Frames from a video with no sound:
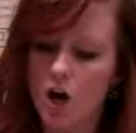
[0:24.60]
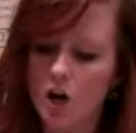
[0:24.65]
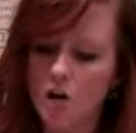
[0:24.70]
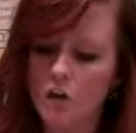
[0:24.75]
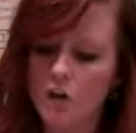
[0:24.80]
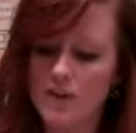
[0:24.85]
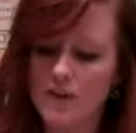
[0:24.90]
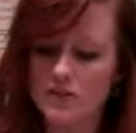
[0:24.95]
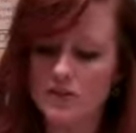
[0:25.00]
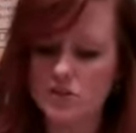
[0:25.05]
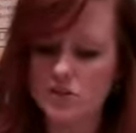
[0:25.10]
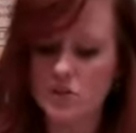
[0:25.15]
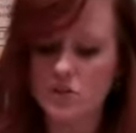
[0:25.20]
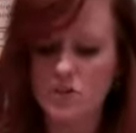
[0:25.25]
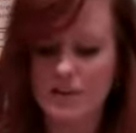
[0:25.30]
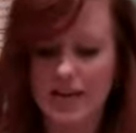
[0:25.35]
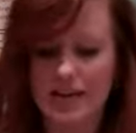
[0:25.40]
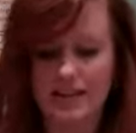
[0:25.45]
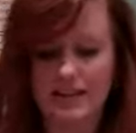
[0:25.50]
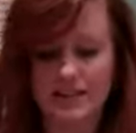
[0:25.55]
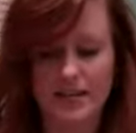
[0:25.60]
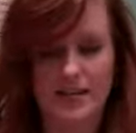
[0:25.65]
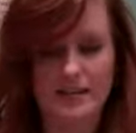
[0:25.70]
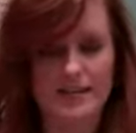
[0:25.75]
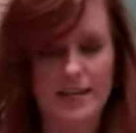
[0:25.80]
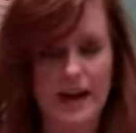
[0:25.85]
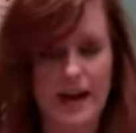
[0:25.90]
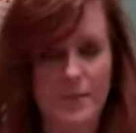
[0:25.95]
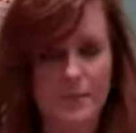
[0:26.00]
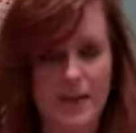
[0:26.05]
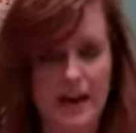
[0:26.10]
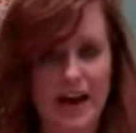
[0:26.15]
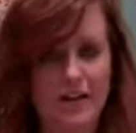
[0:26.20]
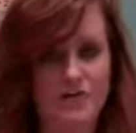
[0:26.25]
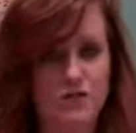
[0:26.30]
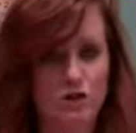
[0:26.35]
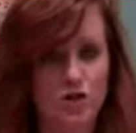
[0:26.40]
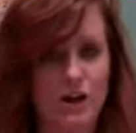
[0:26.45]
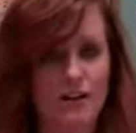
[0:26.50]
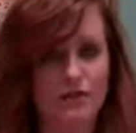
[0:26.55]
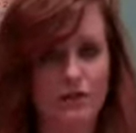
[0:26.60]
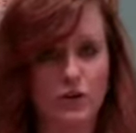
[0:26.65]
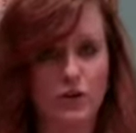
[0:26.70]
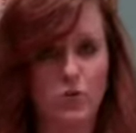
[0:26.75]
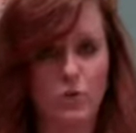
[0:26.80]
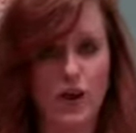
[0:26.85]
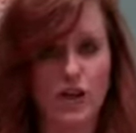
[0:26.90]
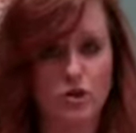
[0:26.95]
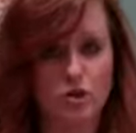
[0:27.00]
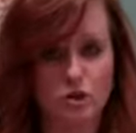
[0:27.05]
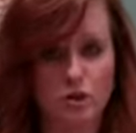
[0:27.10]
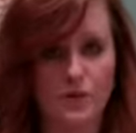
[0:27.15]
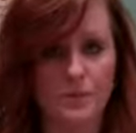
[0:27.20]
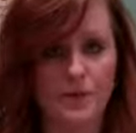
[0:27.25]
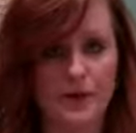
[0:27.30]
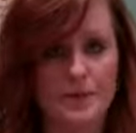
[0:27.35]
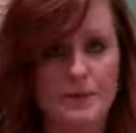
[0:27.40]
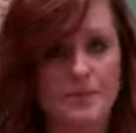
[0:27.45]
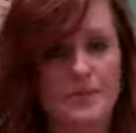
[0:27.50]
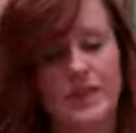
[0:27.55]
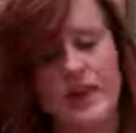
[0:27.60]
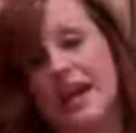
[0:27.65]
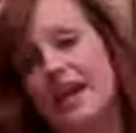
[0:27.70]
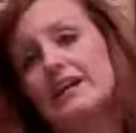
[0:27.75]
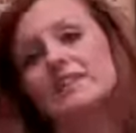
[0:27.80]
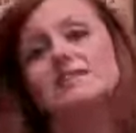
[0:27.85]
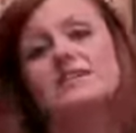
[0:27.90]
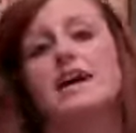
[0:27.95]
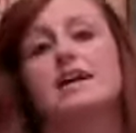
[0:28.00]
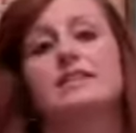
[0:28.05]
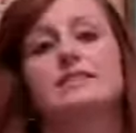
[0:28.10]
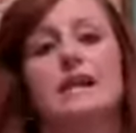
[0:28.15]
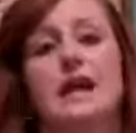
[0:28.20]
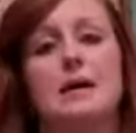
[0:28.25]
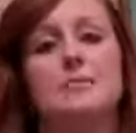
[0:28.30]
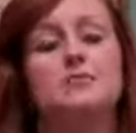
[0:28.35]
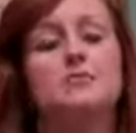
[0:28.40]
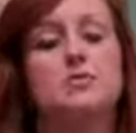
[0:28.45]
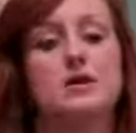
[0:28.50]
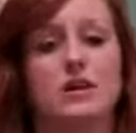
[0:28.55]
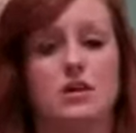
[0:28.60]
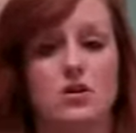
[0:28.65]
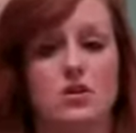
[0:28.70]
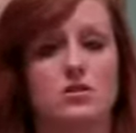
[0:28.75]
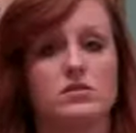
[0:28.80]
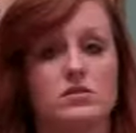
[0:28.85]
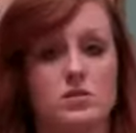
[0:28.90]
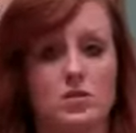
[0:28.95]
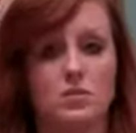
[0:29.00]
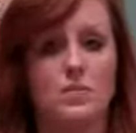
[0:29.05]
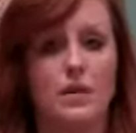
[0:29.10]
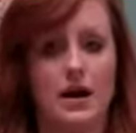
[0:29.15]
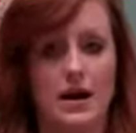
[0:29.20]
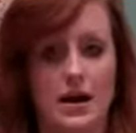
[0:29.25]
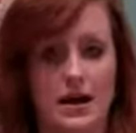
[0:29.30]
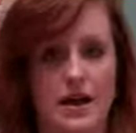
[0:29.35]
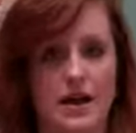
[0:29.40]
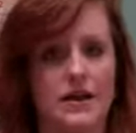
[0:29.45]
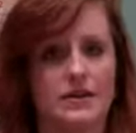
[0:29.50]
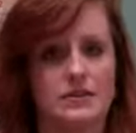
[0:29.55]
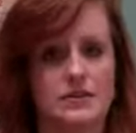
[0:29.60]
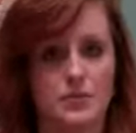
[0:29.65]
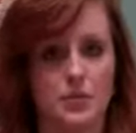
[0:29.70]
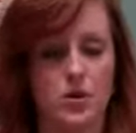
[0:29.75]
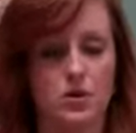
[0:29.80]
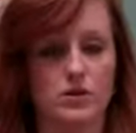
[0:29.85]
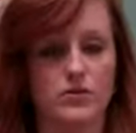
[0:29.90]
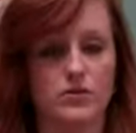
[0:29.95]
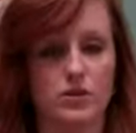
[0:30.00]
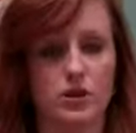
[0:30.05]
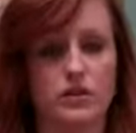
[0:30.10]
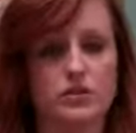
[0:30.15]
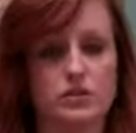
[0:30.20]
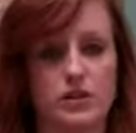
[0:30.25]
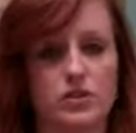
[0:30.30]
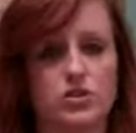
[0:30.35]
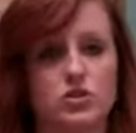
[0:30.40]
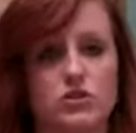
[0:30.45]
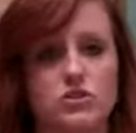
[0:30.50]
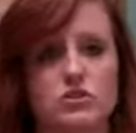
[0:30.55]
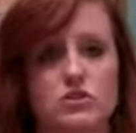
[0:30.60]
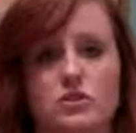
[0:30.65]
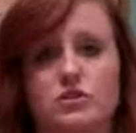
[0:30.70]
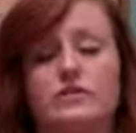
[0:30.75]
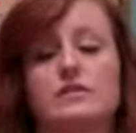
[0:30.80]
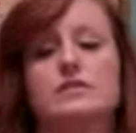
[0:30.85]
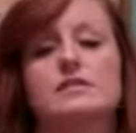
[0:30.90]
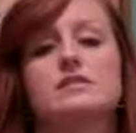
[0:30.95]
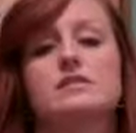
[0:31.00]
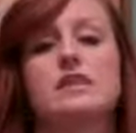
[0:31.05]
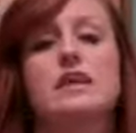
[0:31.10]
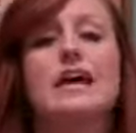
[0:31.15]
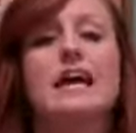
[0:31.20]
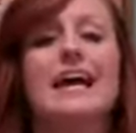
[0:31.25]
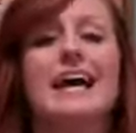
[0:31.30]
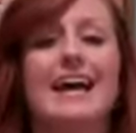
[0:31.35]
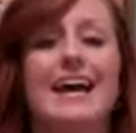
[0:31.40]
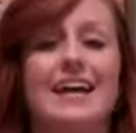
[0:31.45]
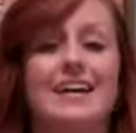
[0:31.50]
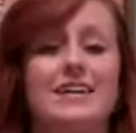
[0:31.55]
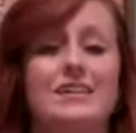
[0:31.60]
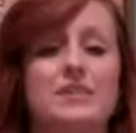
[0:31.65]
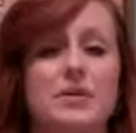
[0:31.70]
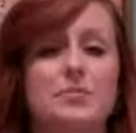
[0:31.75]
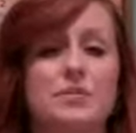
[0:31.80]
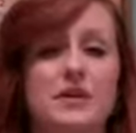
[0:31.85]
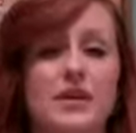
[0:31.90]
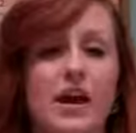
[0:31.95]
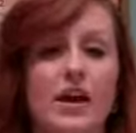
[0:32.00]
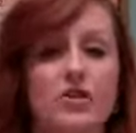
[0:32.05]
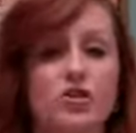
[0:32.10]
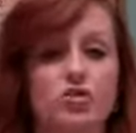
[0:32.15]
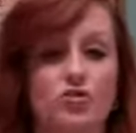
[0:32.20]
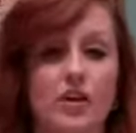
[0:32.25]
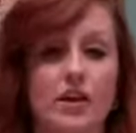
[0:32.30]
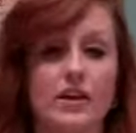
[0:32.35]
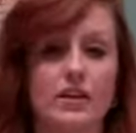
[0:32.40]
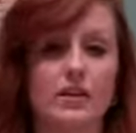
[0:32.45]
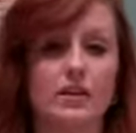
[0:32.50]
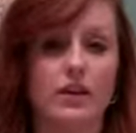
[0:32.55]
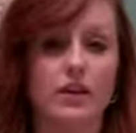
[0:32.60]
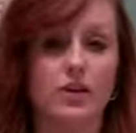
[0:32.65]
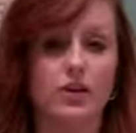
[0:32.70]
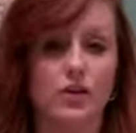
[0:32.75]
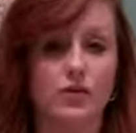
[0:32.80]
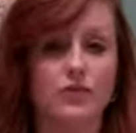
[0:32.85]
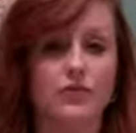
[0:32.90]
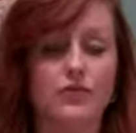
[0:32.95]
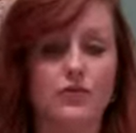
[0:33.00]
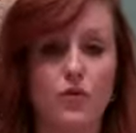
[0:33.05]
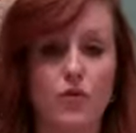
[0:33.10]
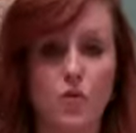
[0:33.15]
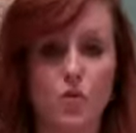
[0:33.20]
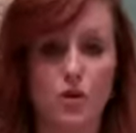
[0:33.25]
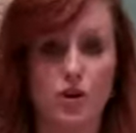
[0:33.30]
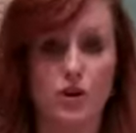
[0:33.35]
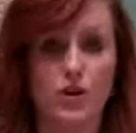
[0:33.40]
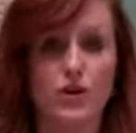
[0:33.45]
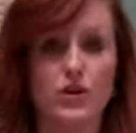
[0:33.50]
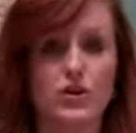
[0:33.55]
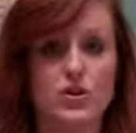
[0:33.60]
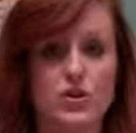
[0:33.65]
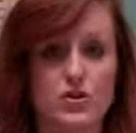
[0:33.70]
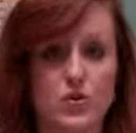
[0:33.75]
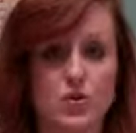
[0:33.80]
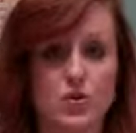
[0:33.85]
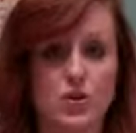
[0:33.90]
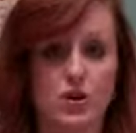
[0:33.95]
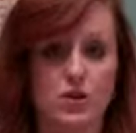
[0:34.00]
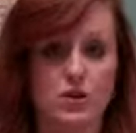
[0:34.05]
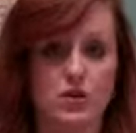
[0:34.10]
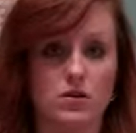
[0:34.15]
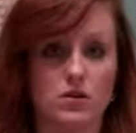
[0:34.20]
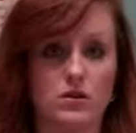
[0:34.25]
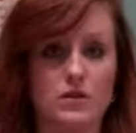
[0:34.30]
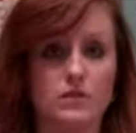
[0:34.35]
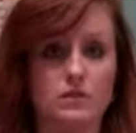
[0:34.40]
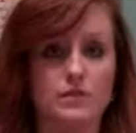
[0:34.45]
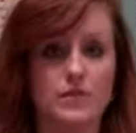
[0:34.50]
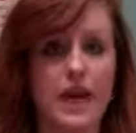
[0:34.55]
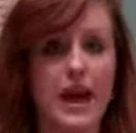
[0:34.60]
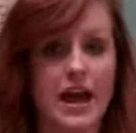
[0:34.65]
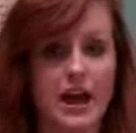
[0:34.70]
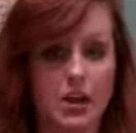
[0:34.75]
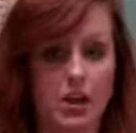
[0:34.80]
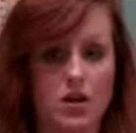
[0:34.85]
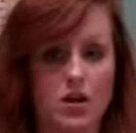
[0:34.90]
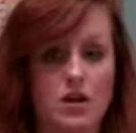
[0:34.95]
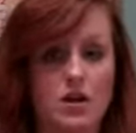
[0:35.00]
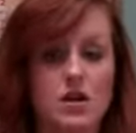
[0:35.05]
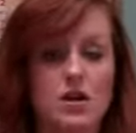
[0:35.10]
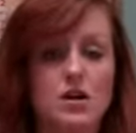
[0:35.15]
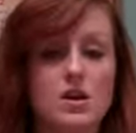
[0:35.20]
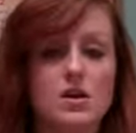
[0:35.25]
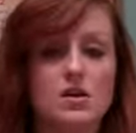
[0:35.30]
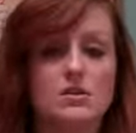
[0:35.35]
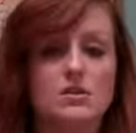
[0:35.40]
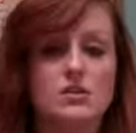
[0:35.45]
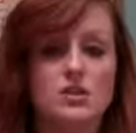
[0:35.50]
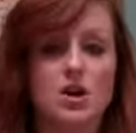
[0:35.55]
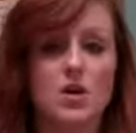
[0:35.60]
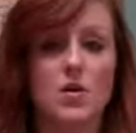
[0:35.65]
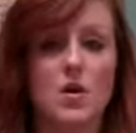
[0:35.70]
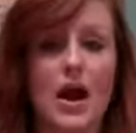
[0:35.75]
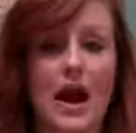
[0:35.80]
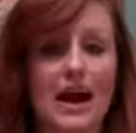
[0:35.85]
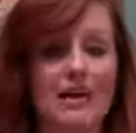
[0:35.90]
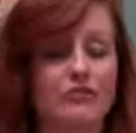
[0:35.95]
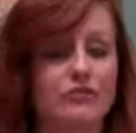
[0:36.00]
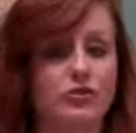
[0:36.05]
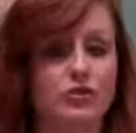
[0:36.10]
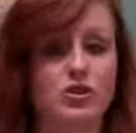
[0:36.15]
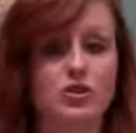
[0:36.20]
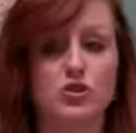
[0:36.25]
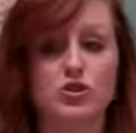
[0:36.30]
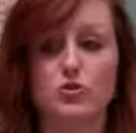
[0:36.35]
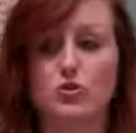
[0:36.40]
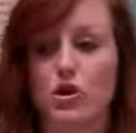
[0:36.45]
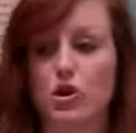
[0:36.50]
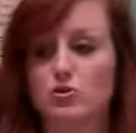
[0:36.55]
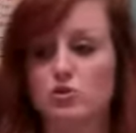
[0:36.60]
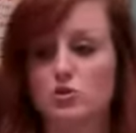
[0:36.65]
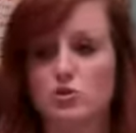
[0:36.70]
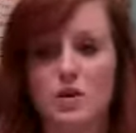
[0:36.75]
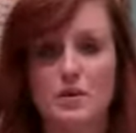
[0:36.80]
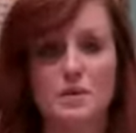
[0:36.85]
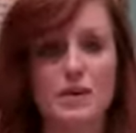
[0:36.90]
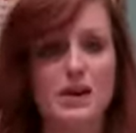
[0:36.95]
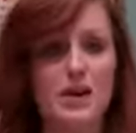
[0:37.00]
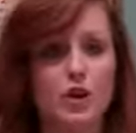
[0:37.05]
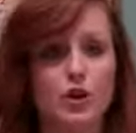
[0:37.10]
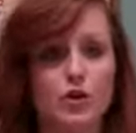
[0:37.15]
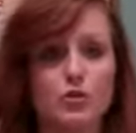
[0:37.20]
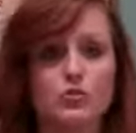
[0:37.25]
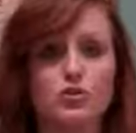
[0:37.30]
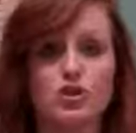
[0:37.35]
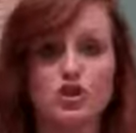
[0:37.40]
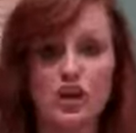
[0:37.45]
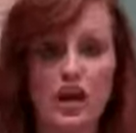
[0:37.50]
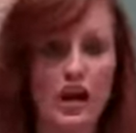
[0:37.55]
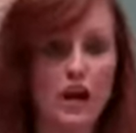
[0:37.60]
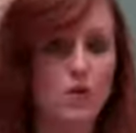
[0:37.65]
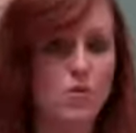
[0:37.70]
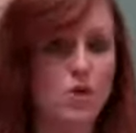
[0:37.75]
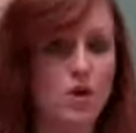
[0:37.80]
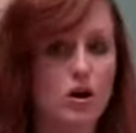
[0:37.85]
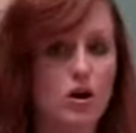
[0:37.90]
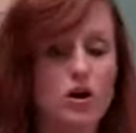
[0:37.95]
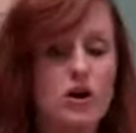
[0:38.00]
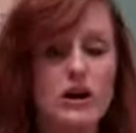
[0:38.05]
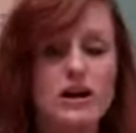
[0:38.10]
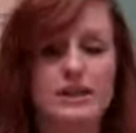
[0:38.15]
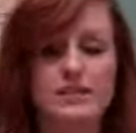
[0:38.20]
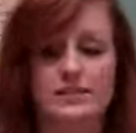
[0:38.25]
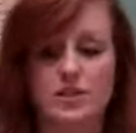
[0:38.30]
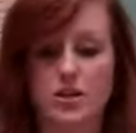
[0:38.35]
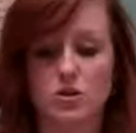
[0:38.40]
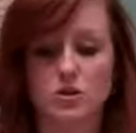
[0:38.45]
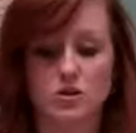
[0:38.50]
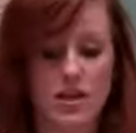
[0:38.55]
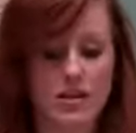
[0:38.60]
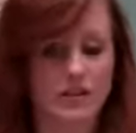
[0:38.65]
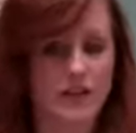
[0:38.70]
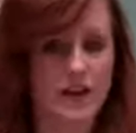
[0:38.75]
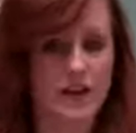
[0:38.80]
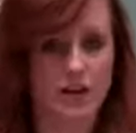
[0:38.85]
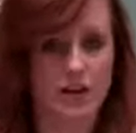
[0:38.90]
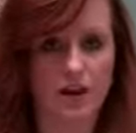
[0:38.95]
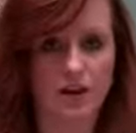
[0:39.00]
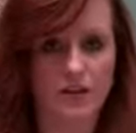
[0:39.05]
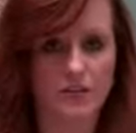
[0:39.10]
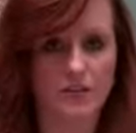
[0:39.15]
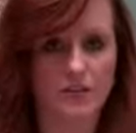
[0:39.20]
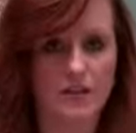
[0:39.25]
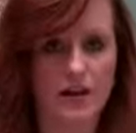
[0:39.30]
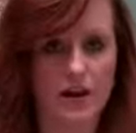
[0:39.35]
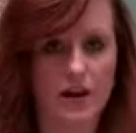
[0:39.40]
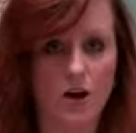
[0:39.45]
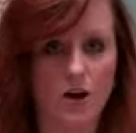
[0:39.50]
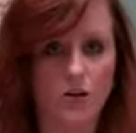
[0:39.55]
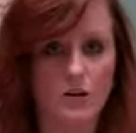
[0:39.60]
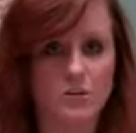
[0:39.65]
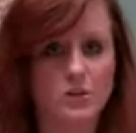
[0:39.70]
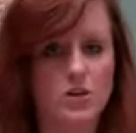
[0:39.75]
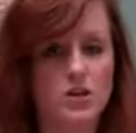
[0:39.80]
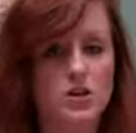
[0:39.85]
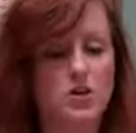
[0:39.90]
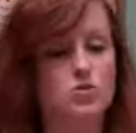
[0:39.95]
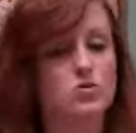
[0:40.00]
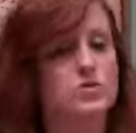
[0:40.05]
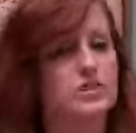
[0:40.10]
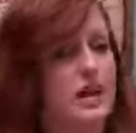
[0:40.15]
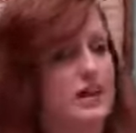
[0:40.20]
Always use anti-tap after every wet treatment. The anti-tap you can also buy as a part of your extension service, and it's a pH regulator for your hair. So after you go swimming or you shower, say you take the hair out of the towel, you